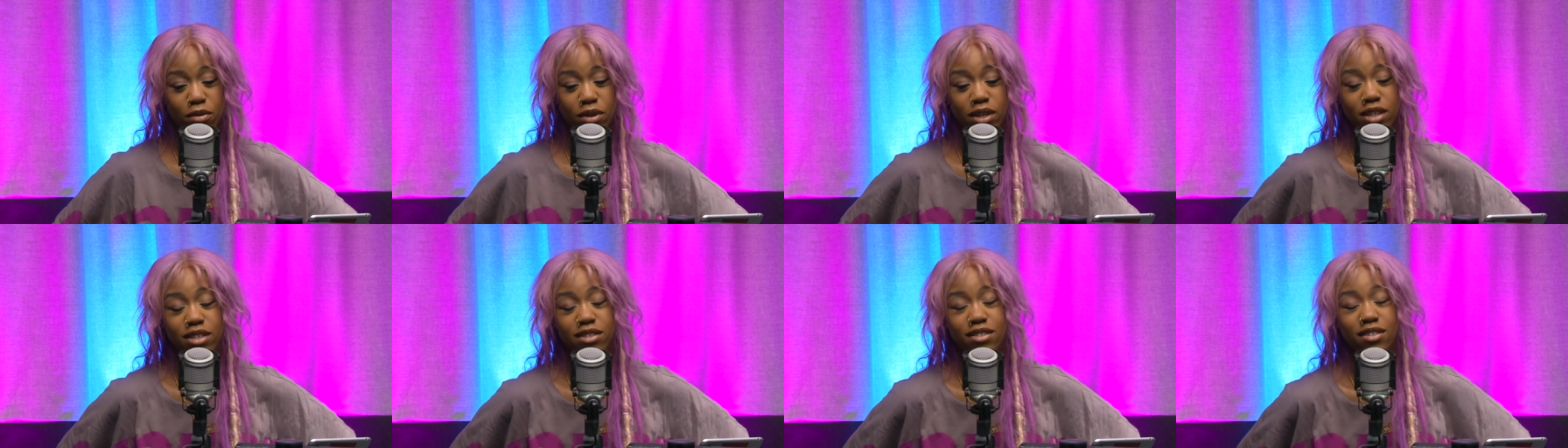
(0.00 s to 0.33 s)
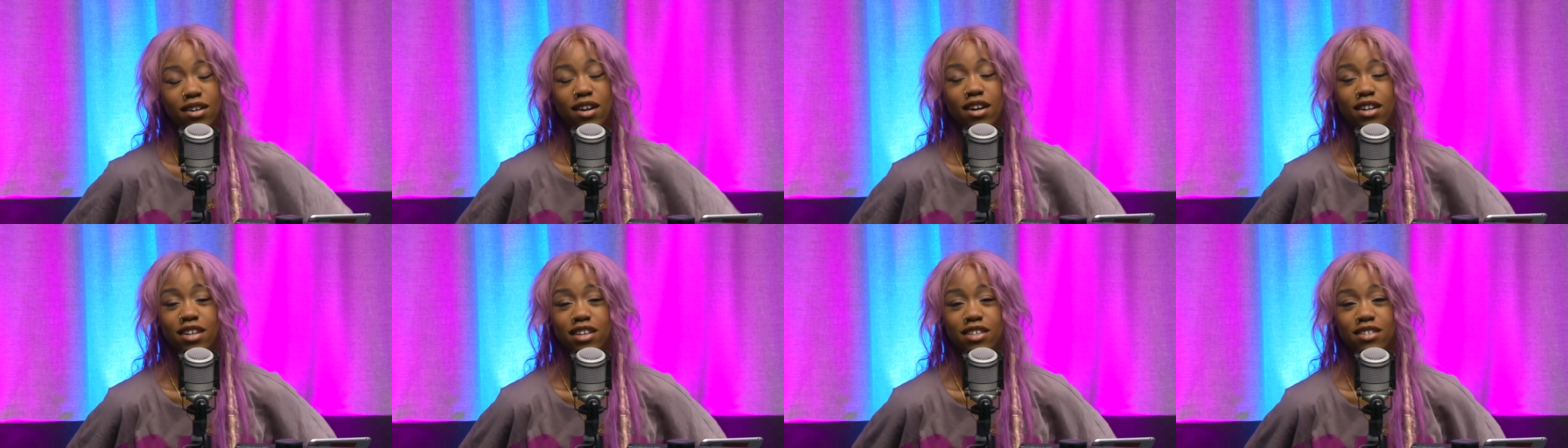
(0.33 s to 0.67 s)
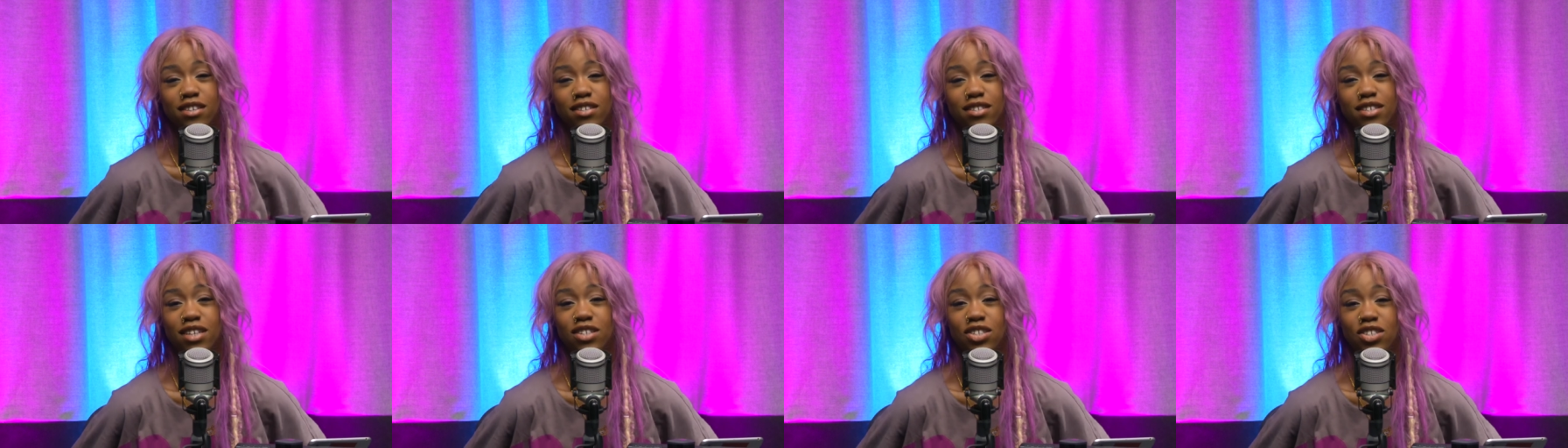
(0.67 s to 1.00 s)
he's done is
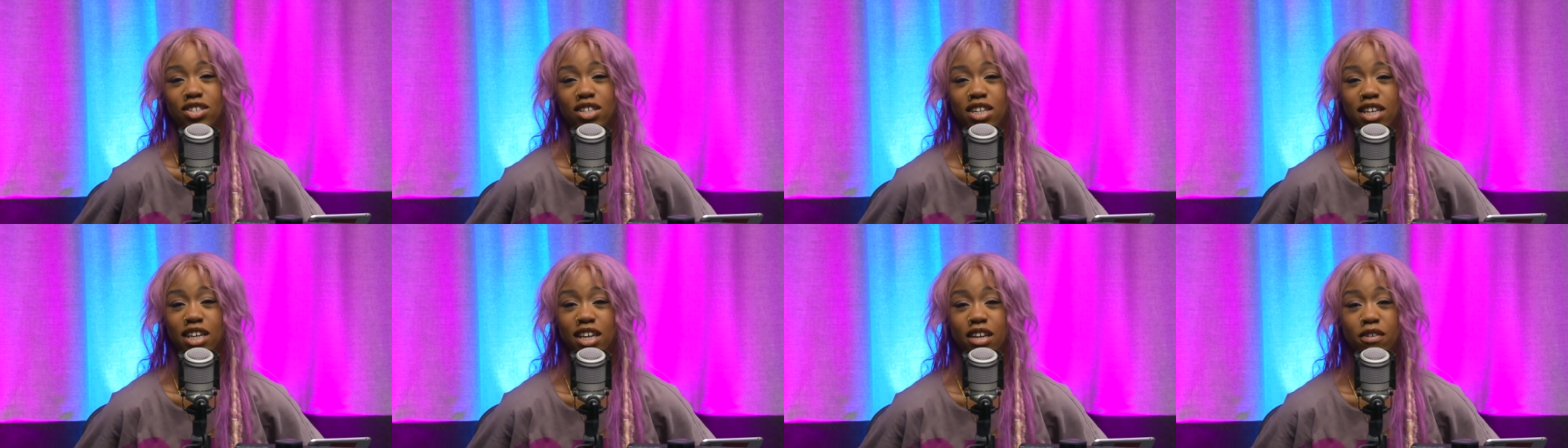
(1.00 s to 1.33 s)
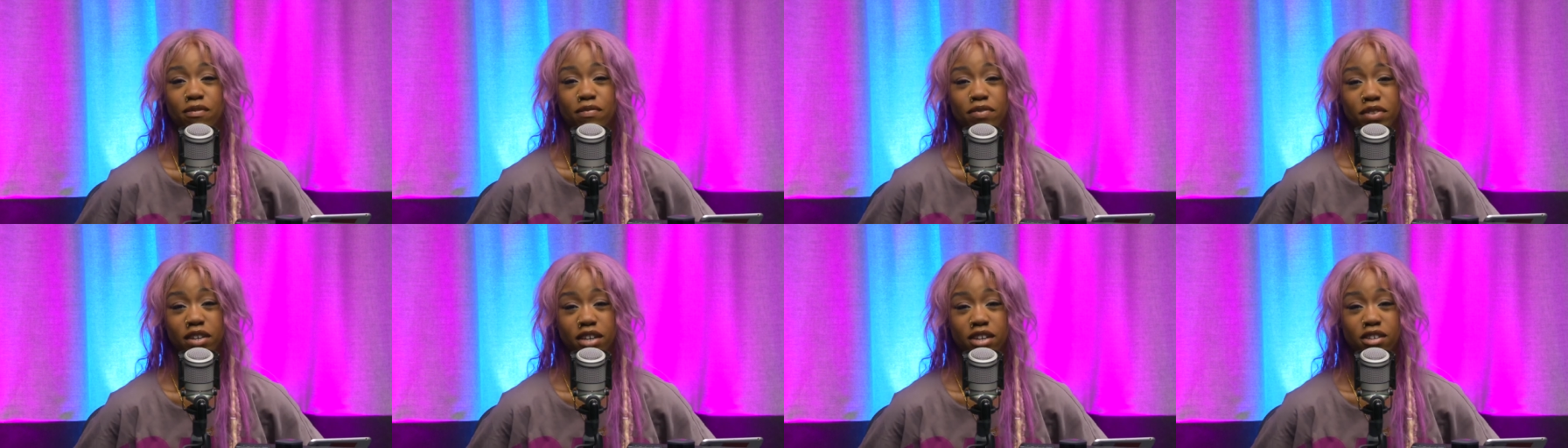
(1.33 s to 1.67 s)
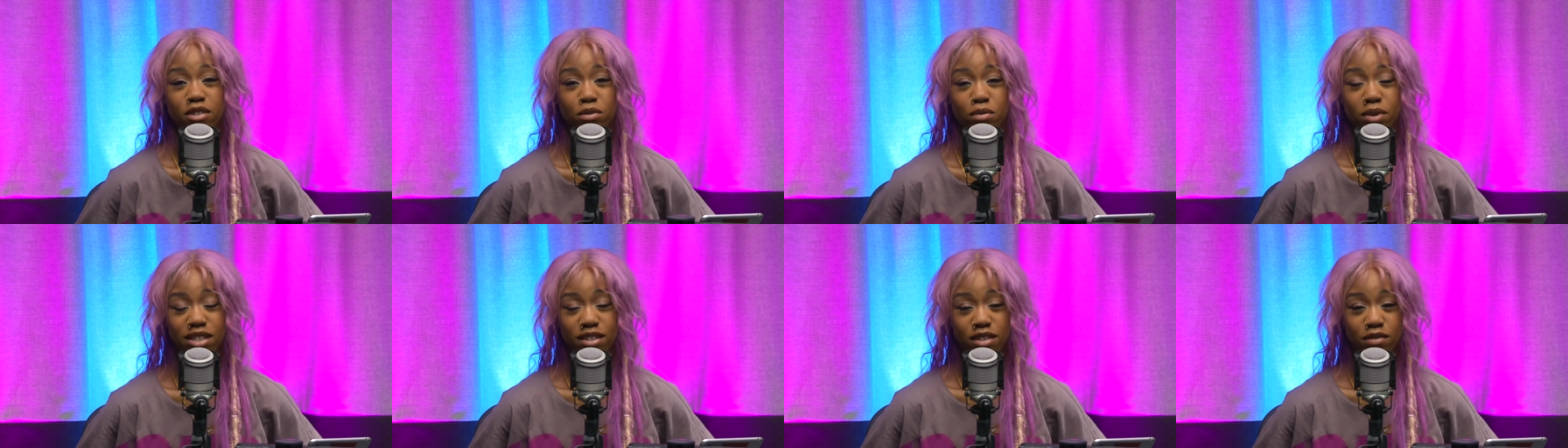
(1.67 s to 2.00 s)
essentially he's
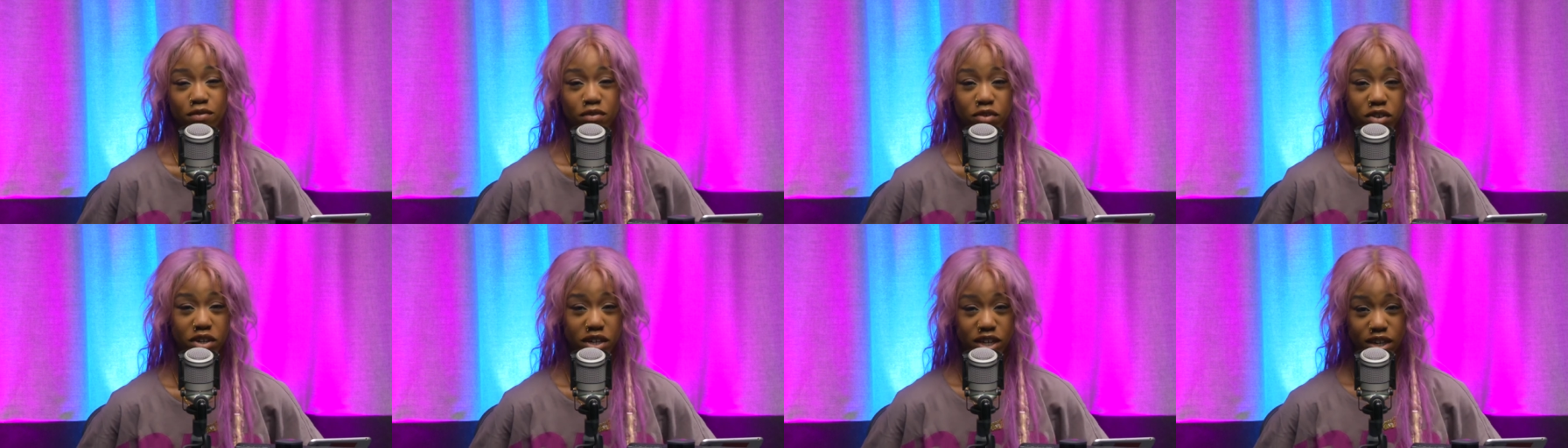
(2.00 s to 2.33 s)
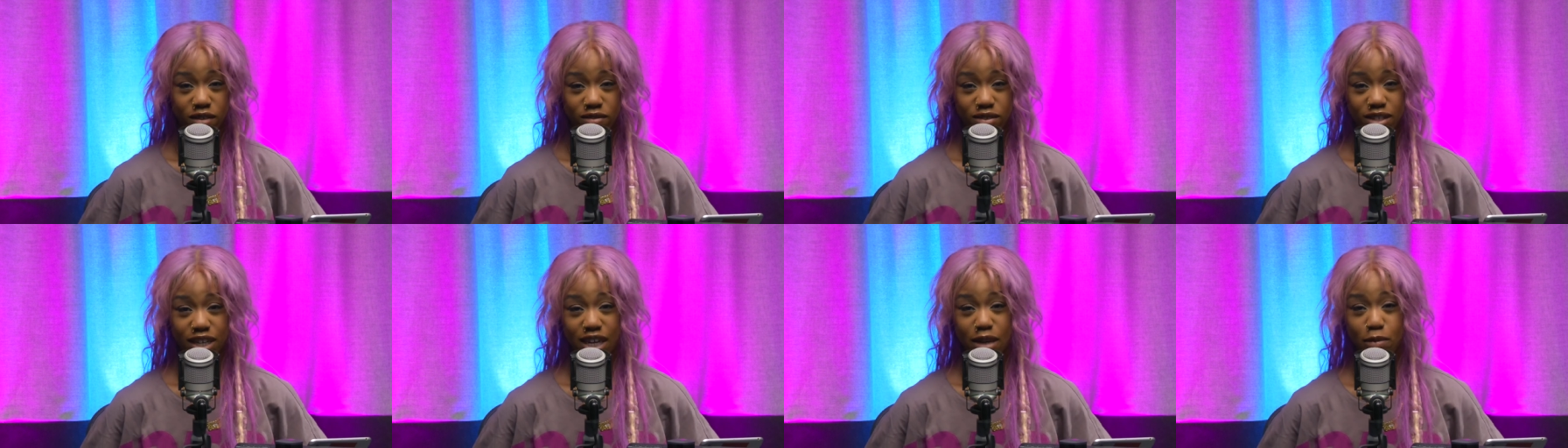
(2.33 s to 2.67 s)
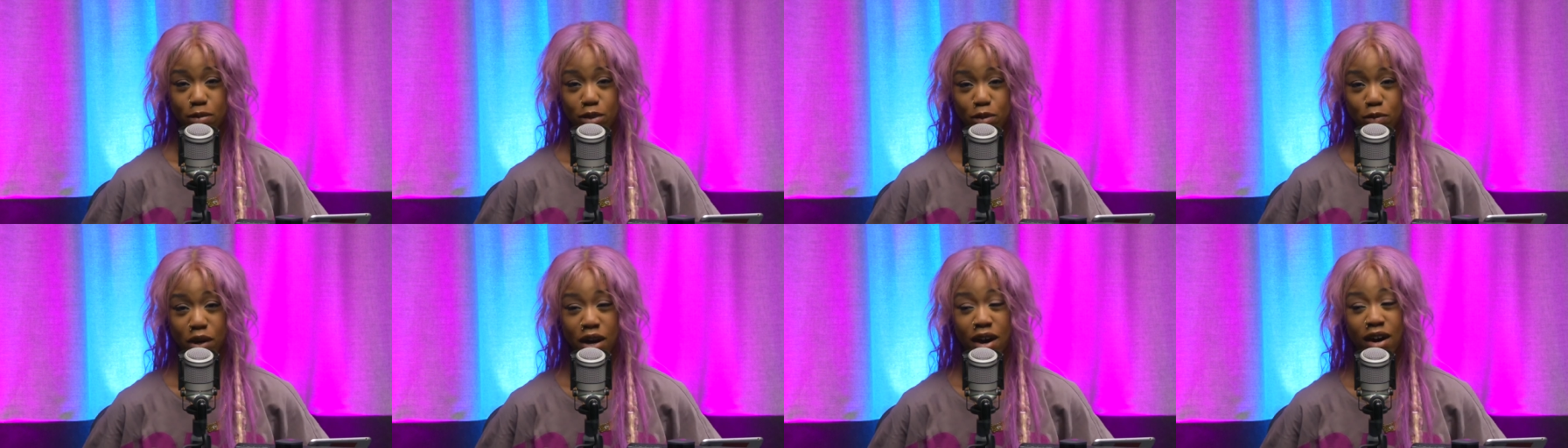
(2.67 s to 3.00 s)
waited for enough time
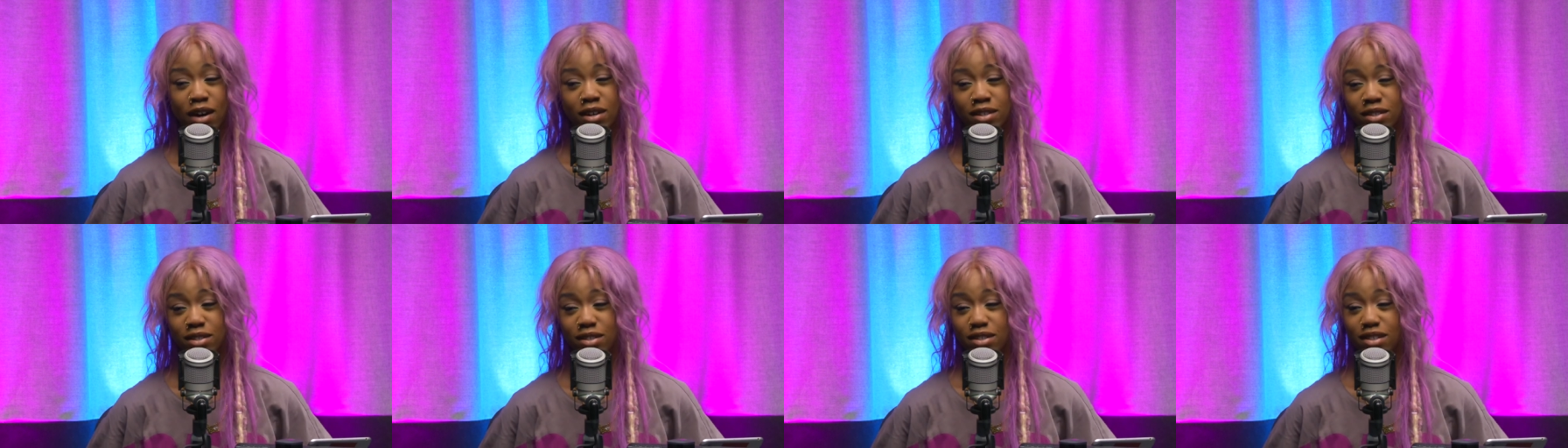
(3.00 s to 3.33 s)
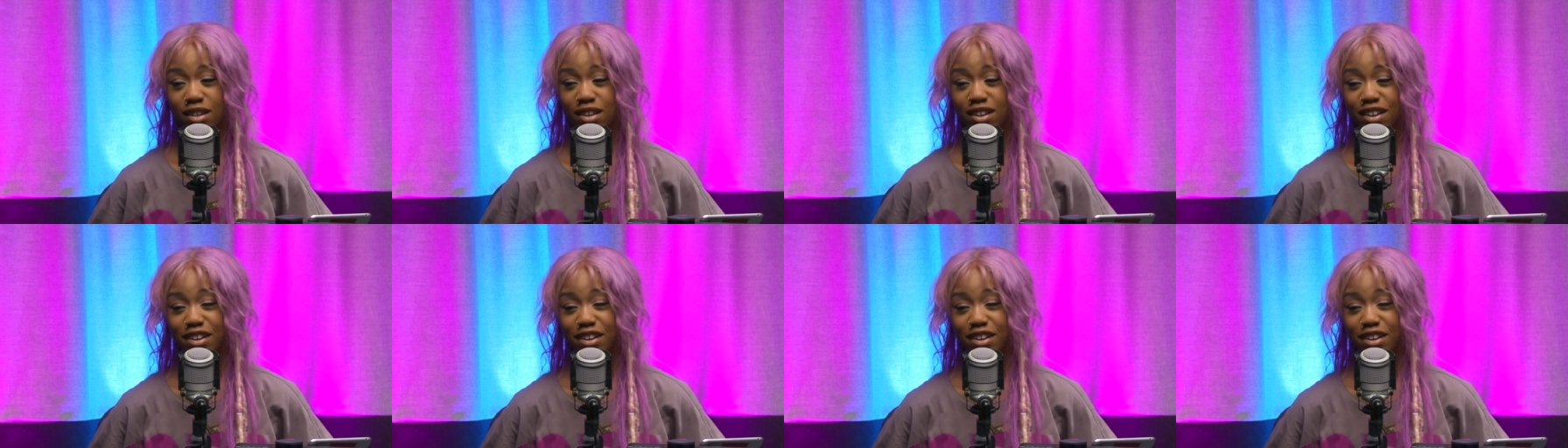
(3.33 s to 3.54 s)
to pass